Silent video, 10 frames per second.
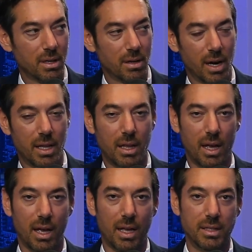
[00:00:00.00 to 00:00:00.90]
Right.
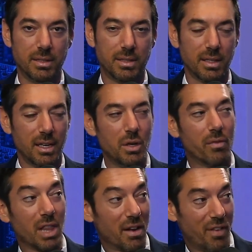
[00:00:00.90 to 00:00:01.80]
And you have
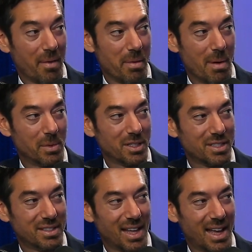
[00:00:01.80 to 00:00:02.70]
a lot of family
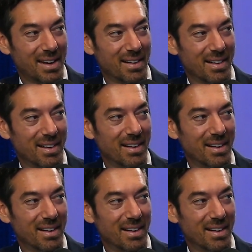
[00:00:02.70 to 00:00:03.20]
members that are